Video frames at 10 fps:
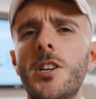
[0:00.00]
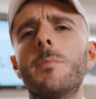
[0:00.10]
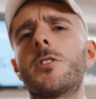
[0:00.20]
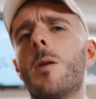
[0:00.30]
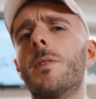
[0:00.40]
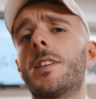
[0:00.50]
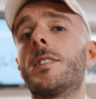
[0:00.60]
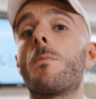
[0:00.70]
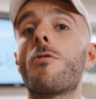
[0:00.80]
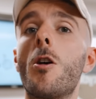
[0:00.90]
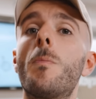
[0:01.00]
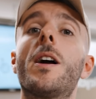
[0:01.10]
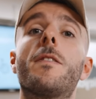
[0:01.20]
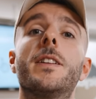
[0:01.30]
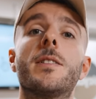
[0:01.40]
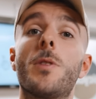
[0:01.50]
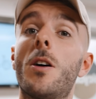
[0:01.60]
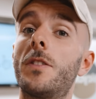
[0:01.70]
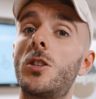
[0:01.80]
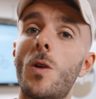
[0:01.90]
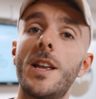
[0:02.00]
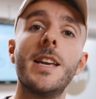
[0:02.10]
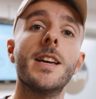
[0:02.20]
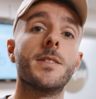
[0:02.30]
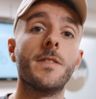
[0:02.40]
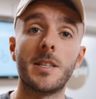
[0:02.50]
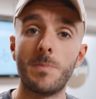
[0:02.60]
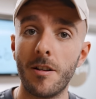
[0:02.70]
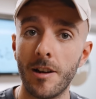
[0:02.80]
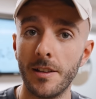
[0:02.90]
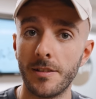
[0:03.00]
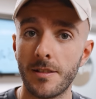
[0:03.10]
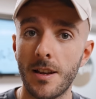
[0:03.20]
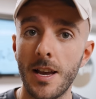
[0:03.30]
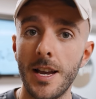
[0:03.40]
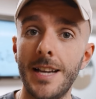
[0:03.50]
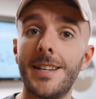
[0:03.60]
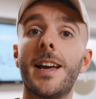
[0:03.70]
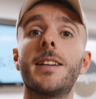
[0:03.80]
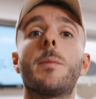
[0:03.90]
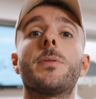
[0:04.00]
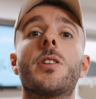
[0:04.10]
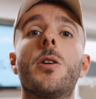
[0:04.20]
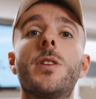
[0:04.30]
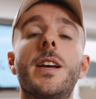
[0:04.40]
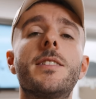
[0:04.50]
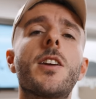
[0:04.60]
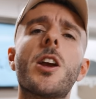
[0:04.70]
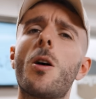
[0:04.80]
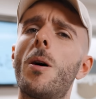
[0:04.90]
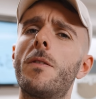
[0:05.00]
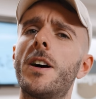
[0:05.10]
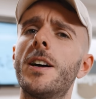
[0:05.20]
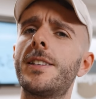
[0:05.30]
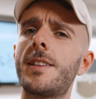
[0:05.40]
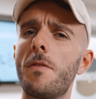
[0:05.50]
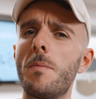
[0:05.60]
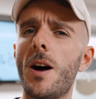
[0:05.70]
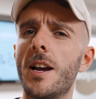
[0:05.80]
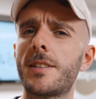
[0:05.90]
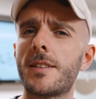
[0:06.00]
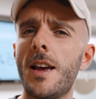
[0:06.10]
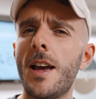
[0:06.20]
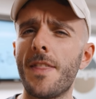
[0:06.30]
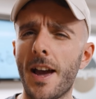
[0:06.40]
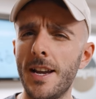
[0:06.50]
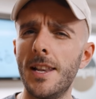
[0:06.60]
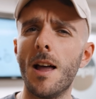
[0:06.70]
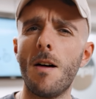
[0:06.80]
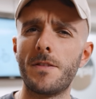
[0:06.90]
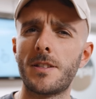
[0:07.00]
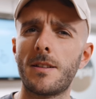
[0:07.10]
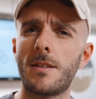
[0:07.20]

James Thomas is a pro bike fitter with over 20 years of experience. In today's episode, he's going to go over seven bikes that he loves.